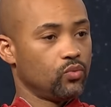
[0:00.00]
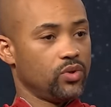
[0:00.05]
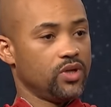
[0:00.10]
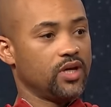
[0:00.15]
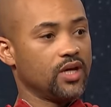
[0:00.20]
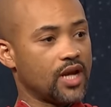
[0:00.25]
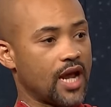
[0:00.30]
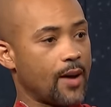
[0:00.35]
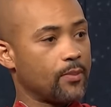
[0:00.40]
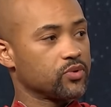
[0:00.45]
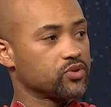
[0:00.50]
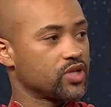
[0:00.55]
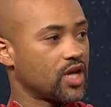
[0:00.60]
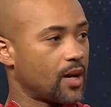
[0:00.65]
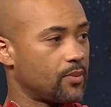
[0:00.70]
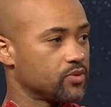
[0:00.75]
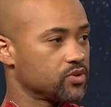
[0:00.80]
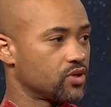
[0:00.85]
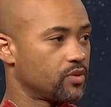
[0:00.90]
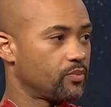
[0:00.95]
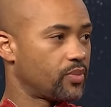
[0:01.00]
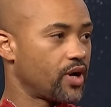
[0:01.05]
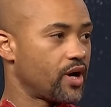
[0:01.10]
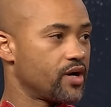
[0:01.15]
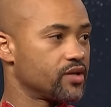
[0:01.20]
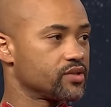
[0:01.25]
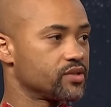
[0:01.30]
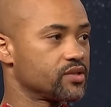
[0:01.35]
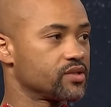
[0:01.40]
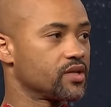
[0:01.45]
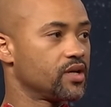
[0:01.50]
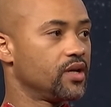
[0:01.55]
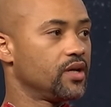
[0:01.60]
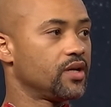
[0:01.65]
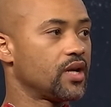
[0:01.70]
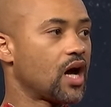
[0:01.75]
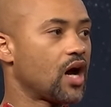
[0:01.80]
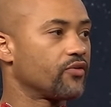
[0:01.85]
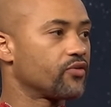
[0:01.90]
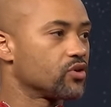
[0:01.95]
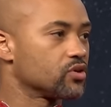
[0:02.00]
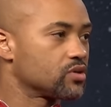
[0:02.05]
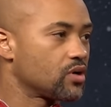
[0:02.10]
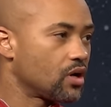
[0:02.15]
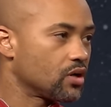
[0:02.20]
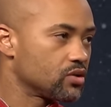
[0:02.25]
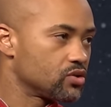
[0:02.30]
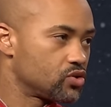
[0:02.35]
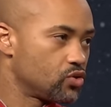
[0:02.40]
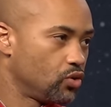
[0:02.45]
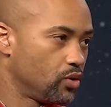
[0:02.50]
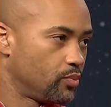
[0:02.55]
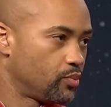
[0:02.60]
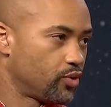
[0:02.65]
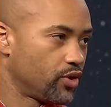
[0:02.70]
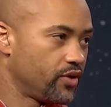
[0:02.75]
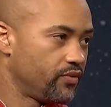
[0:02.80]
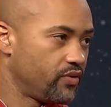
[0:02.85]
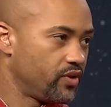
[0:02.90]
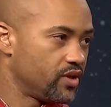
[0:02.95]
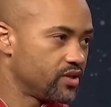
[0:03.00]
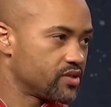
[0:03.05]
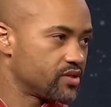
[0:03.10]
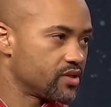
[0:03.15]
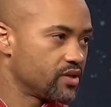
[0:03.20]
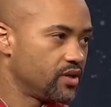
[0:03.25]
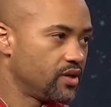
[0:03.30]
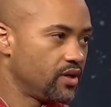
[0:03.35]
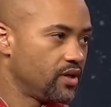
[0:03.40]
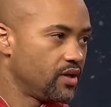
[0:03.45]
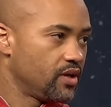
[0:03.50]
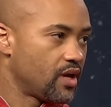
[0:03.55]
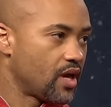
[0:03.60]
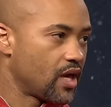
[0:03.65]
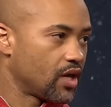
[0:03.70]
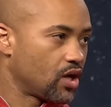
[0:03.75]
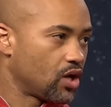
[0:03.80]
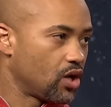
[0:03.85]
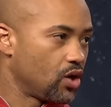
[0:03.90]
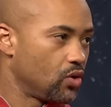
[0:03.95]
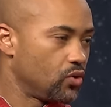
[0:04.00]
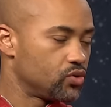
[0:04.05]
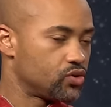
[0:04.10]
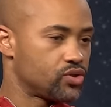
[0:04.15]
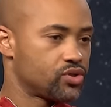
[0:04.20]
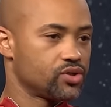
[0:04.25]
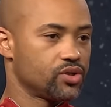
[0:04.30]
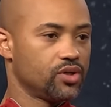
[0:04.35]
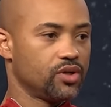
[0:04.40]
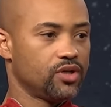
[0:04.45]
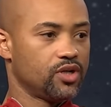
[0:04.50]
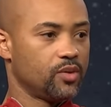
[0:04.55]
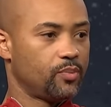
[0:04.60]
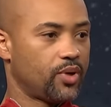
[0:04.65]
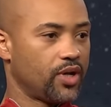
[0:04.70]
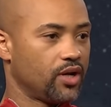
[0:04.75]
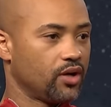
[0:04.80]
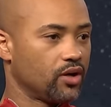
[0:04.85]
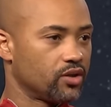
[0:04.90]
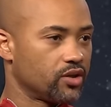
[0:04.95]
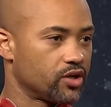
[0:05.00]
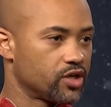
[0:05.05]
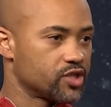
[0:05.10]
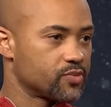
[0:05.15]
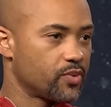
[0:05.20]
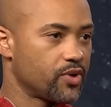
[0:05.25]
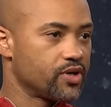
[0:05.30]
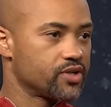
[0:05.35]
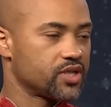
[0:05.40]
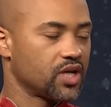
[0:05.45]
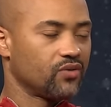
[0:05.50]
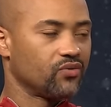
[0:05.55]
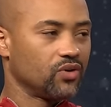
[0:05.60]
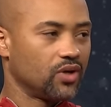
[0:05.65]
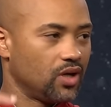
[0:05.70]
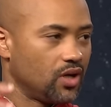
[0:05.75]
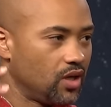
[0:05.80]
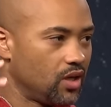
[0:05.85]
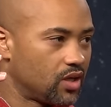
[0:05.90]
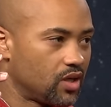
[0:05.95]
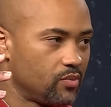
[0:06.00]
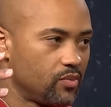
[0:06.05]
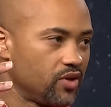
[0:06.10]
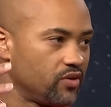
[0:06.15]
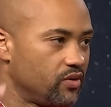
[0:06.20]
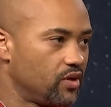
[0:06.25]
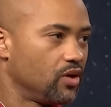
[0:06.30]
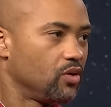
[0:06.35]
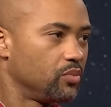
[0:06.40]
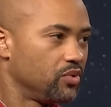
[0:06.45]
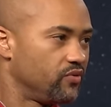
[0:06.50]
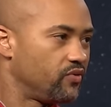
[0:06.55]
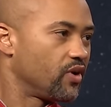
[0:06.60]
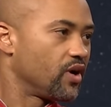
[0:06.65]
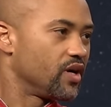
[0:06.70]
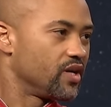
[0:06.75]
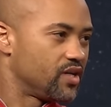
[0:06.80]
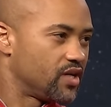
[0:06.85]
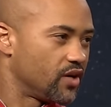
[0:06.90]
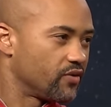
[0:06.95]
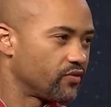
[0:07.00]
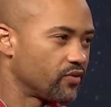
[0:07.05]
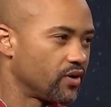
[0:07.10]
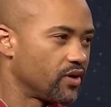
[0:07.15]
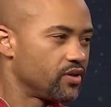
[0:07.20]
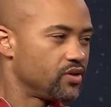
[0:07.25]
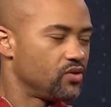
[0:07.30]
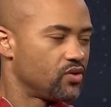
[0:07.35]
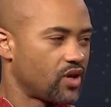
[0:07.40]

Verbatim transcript: we get apples to apples comparisons. Now, if you're talking to a previous head coach, depending on their experience level, it can be it'll be very different. You